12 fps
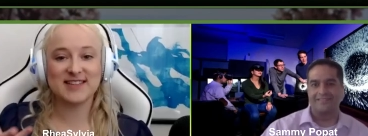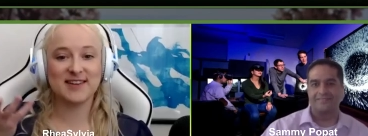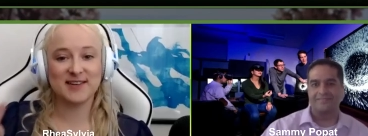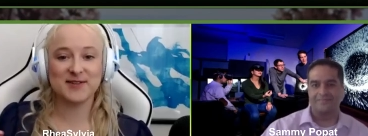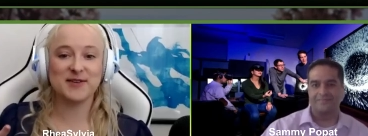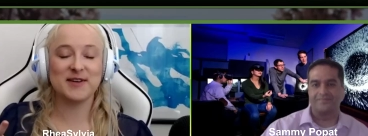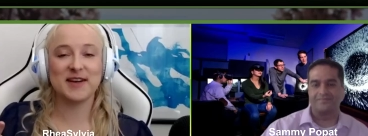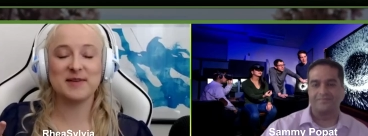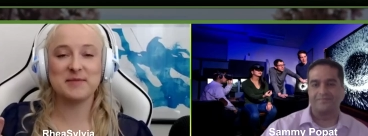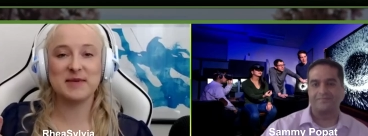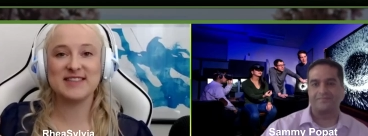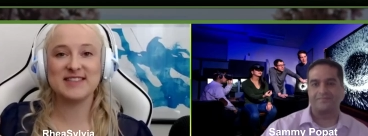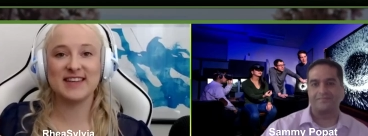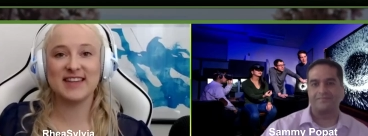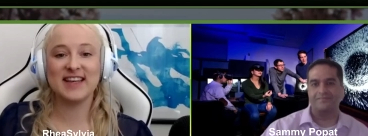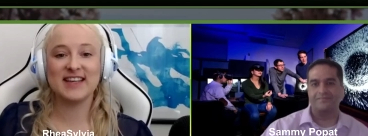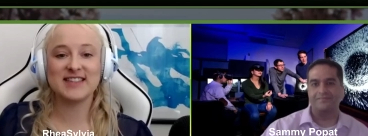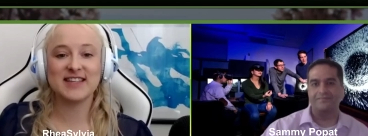Speaker 1: that are doing amazing
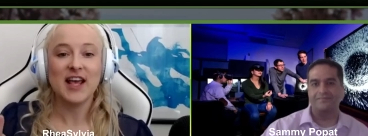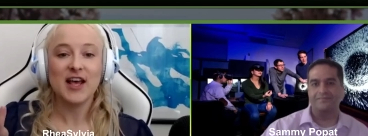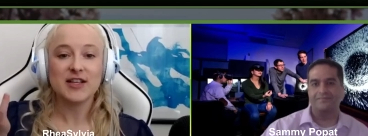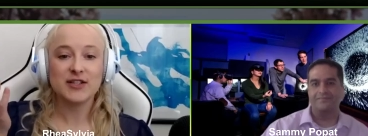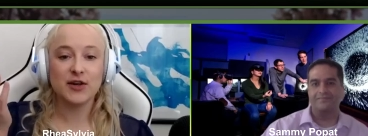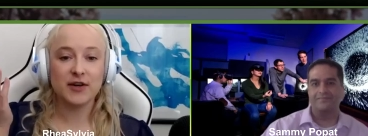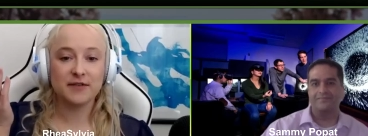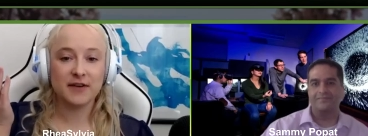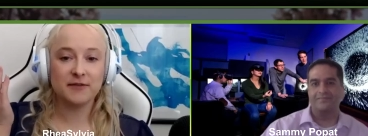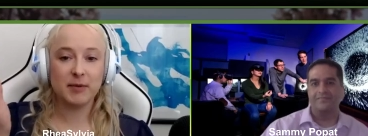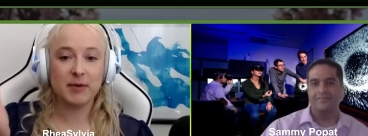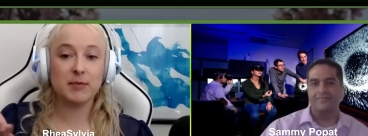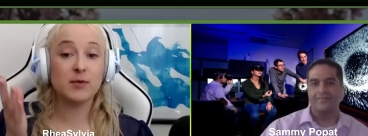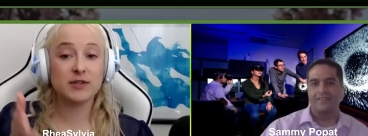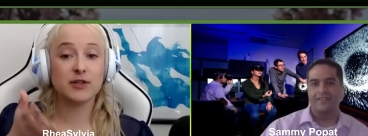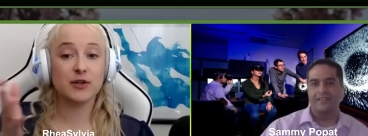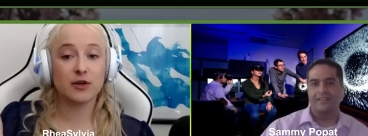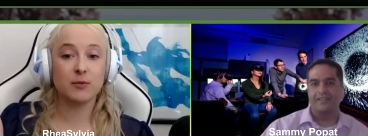things. So, if if people
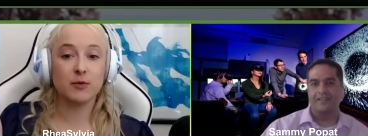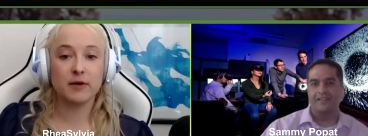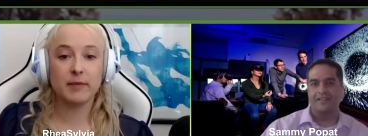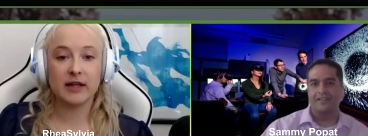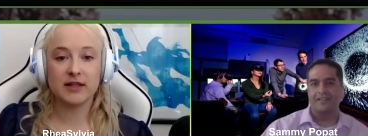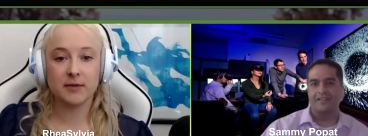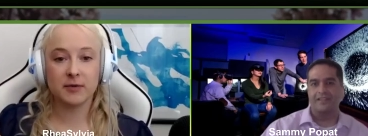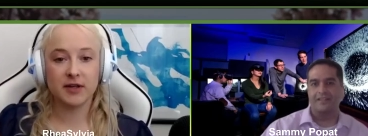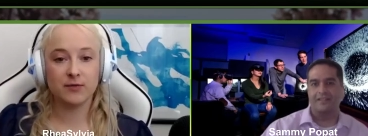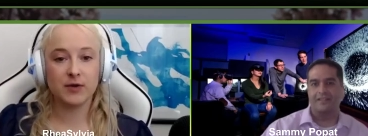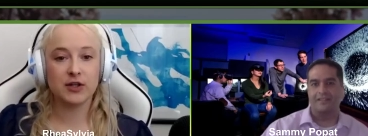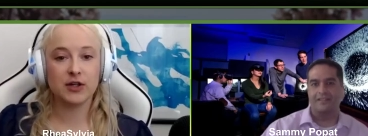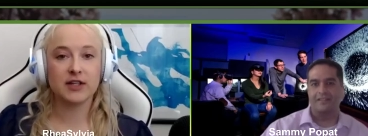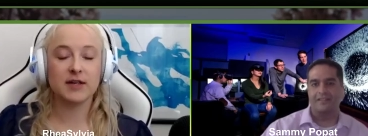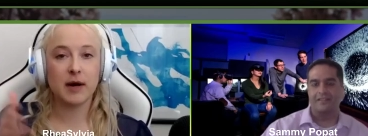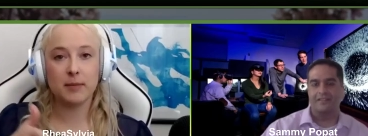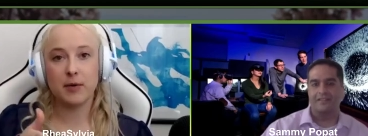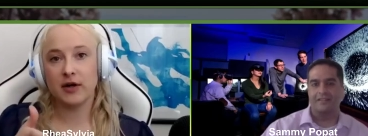want to learn more about them, can we look
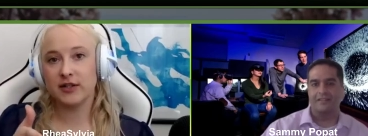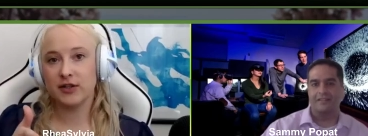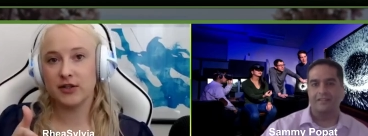them up on the